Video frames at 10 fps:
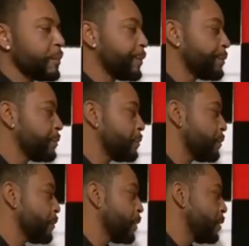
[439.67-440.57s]

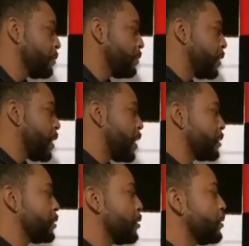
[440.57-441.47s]
So them thing
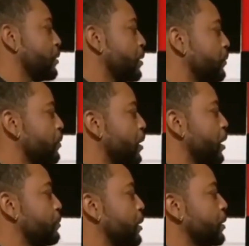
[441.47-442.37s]
there, you
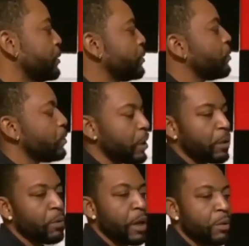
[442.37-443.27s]
know say I
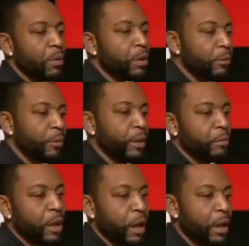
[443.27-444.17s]
promote that on the
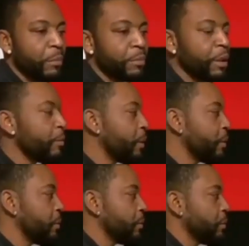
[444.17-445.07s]
on the on
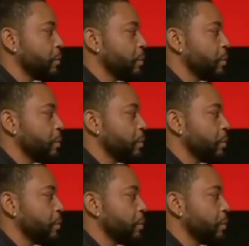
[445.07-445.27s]
the, the,